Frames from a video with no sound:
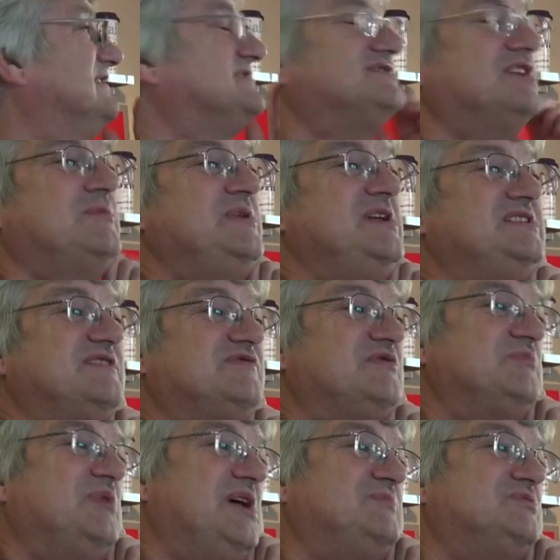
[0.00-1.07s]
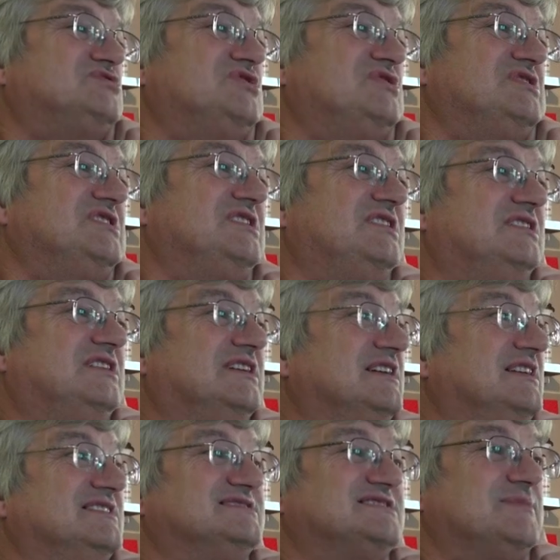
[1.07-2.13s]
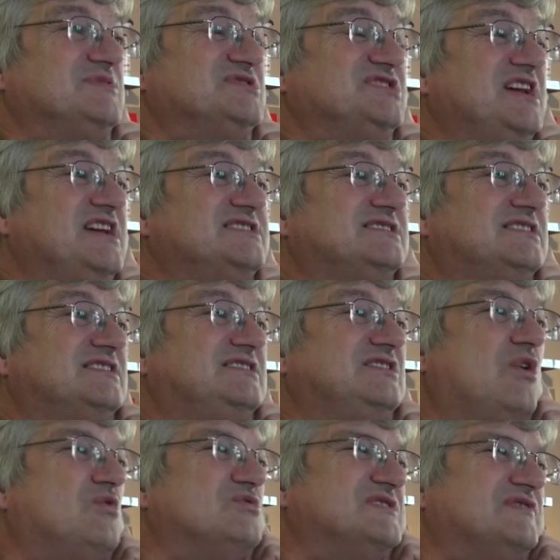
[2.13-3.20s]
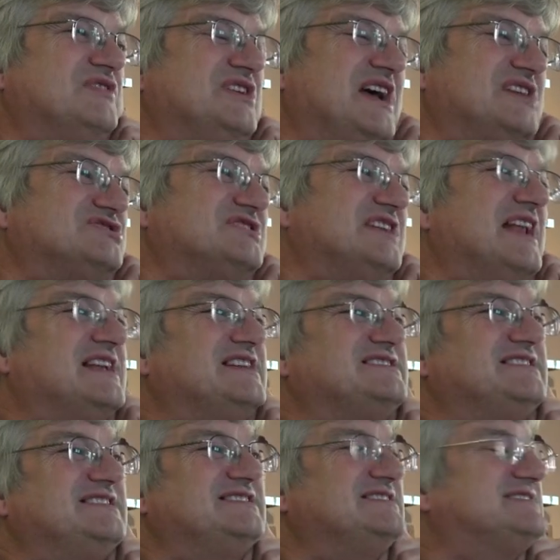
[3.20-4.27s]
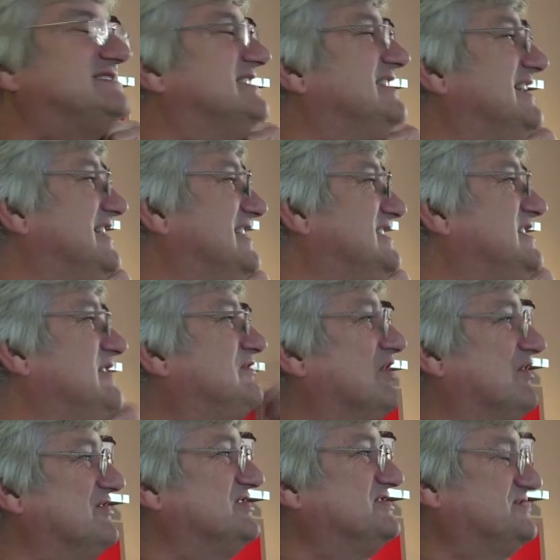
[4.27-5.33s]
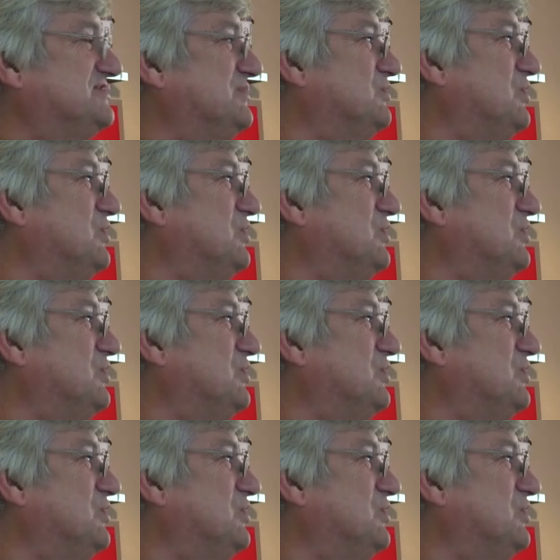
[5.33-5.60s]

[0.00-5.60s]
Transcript: so many different people during the summer season, all different nationalities. You've got this, the